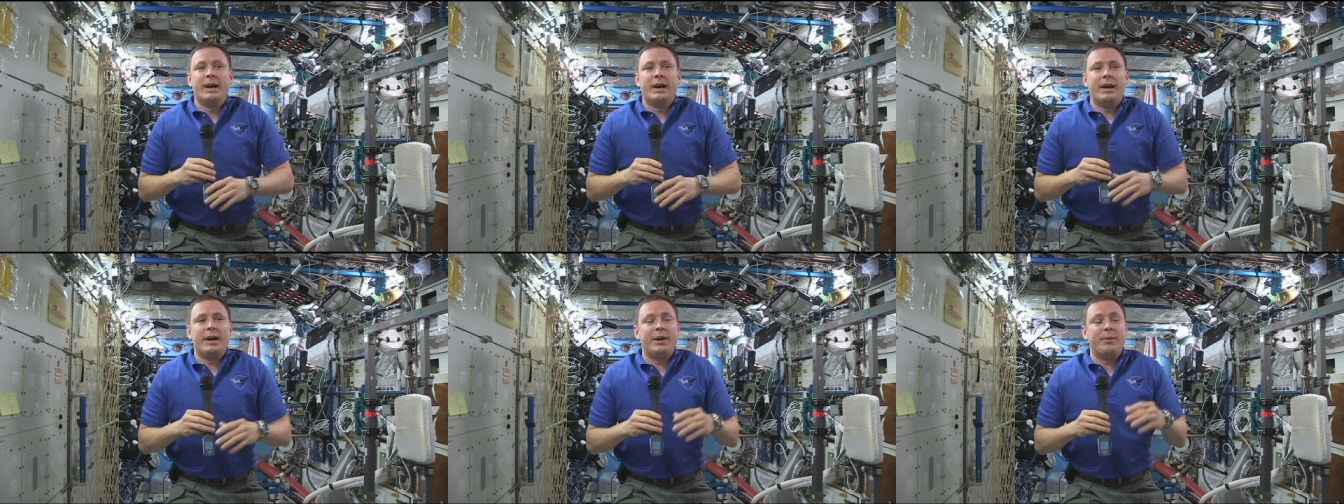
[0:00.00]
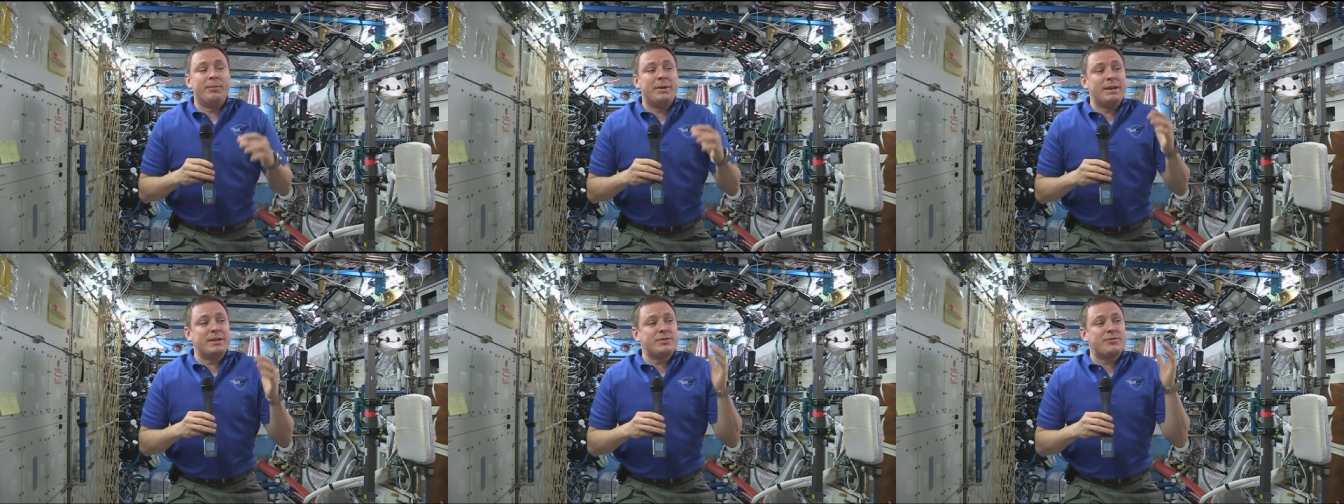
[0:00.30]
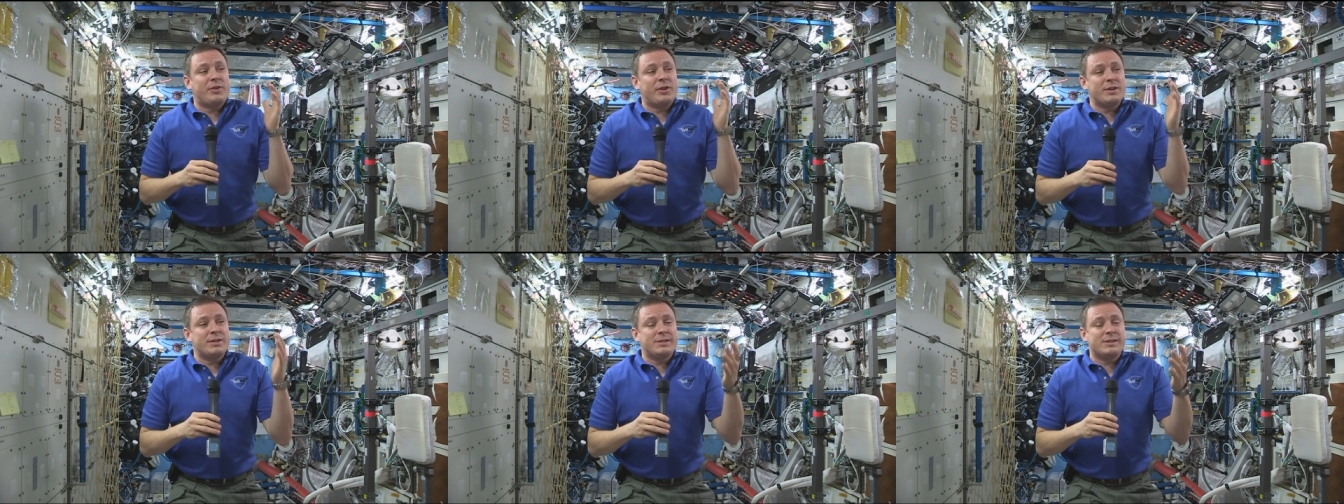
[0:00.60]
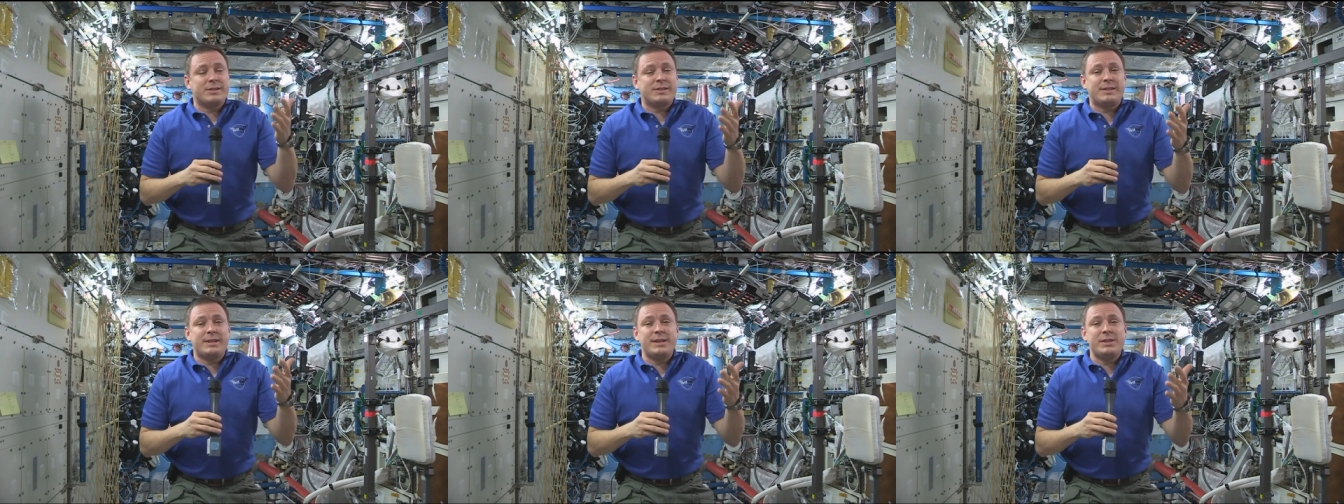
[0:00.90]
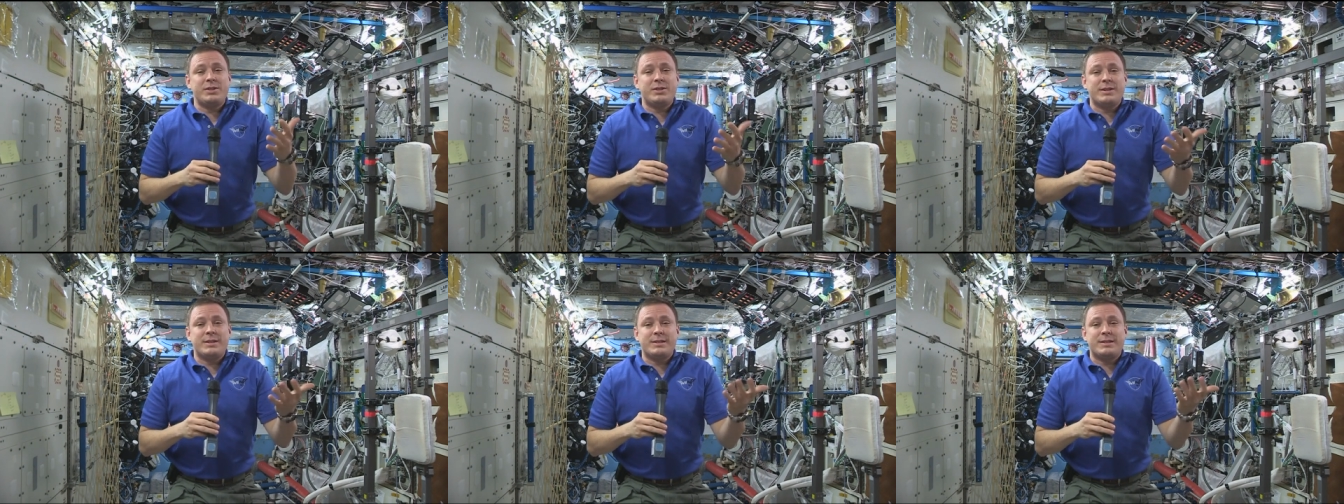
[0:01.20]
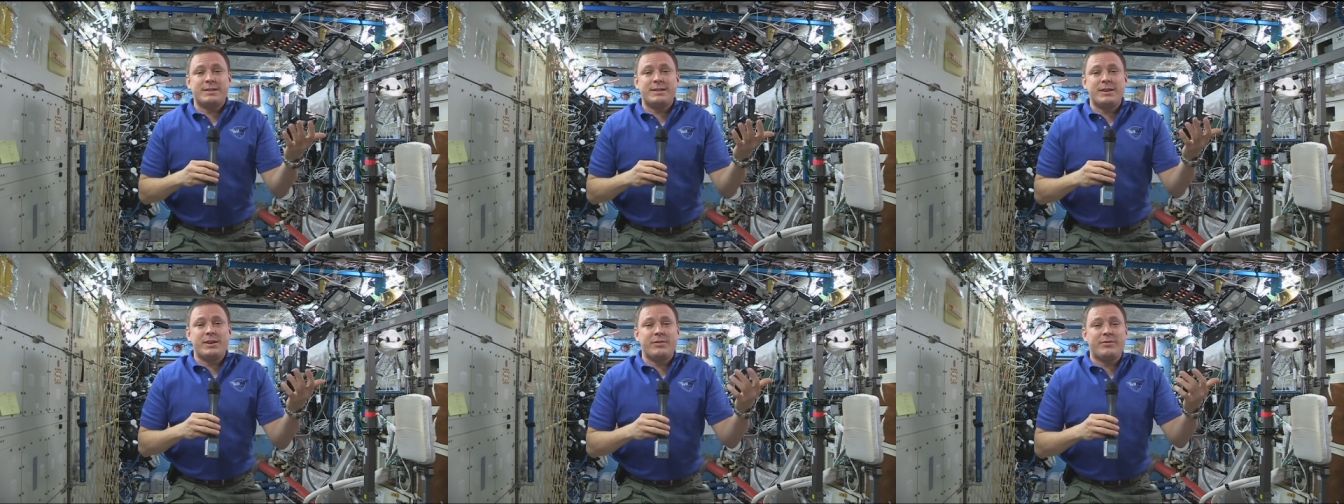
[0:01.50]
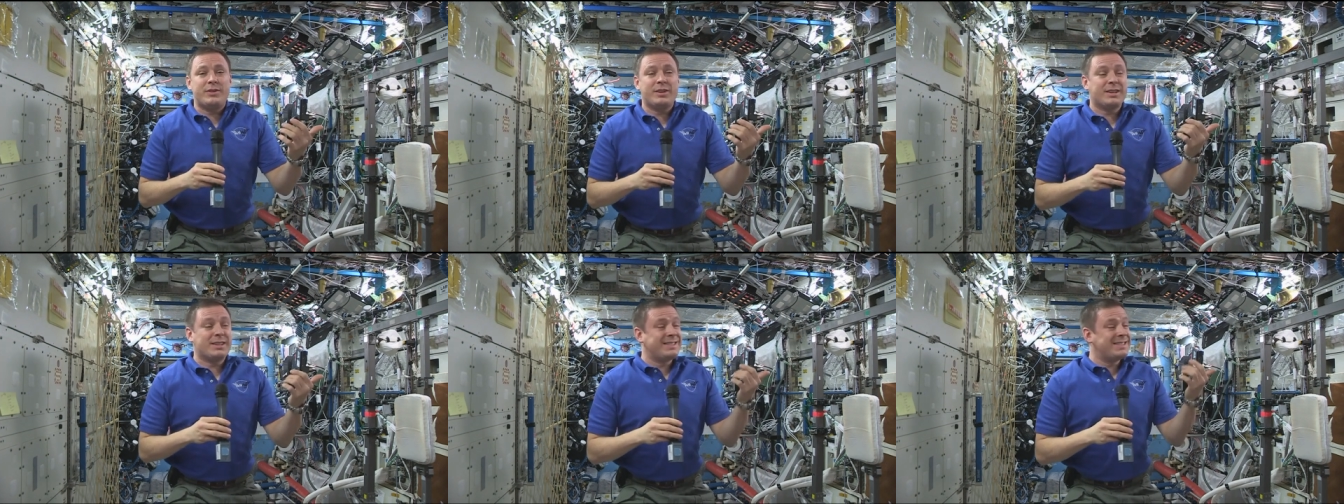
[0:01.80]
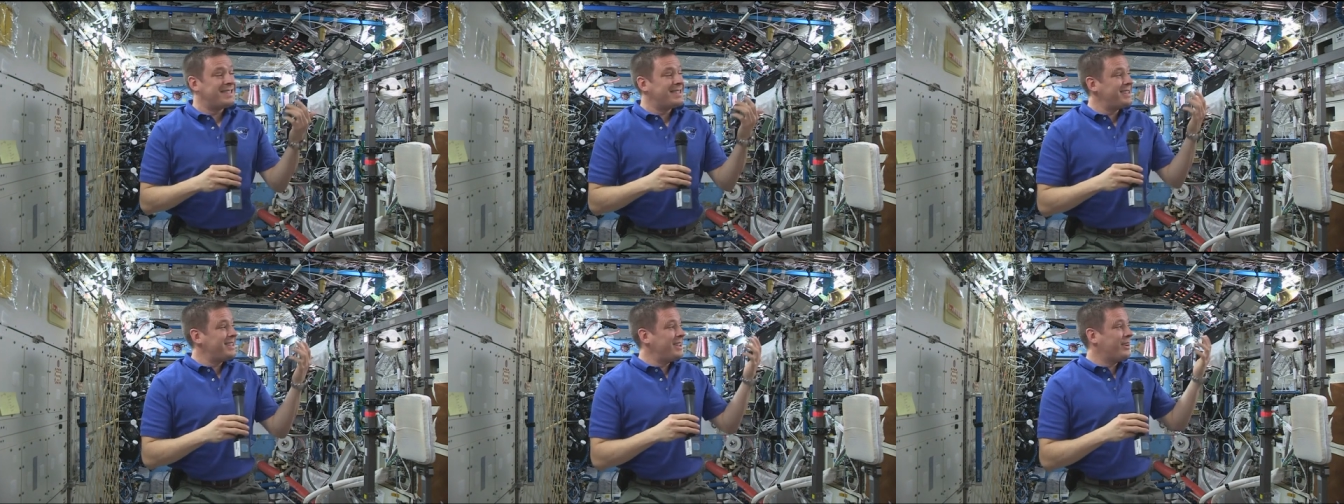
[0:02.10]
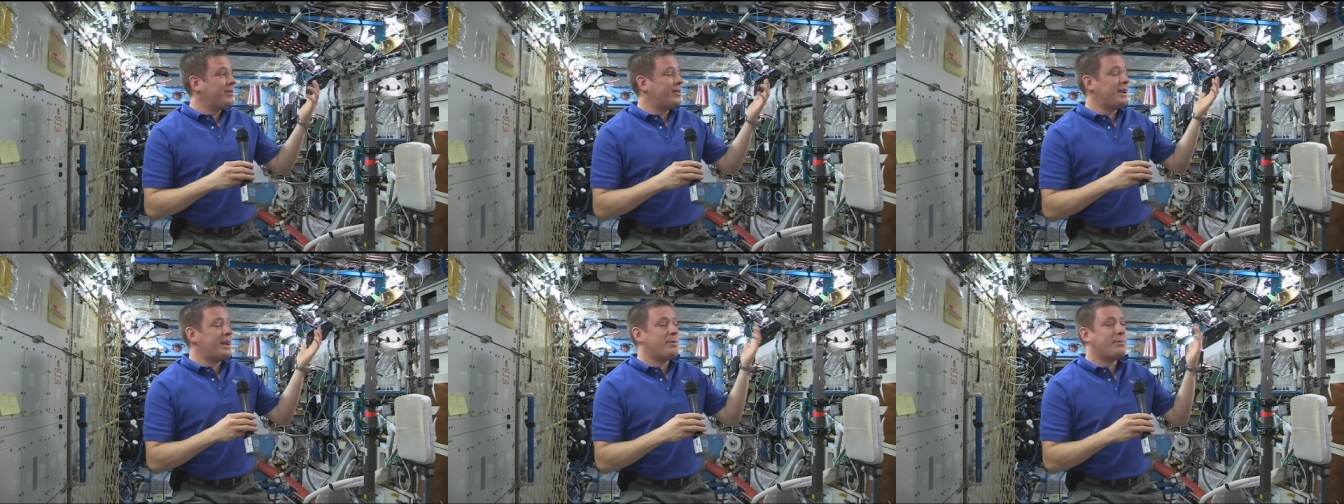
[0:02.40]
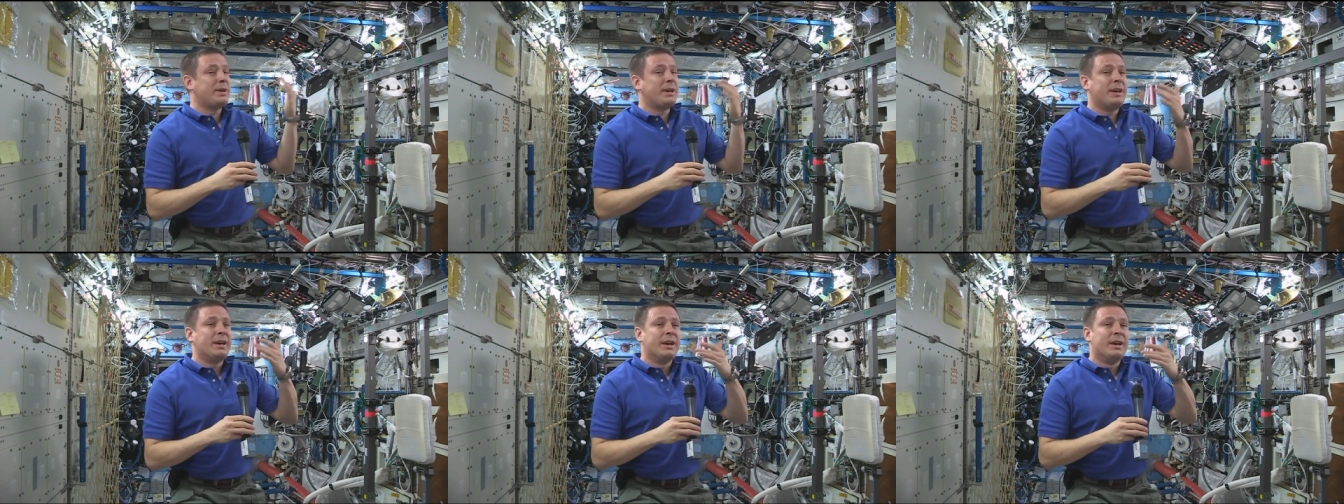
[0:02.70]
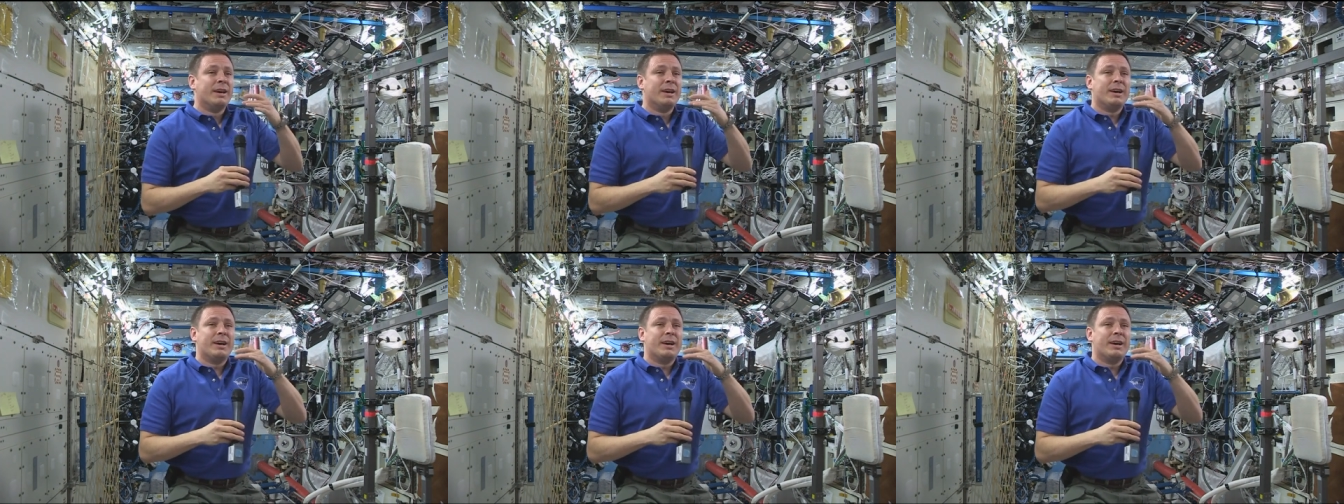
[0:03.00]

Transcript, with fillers: Um, as far as the station itself, you can see around me.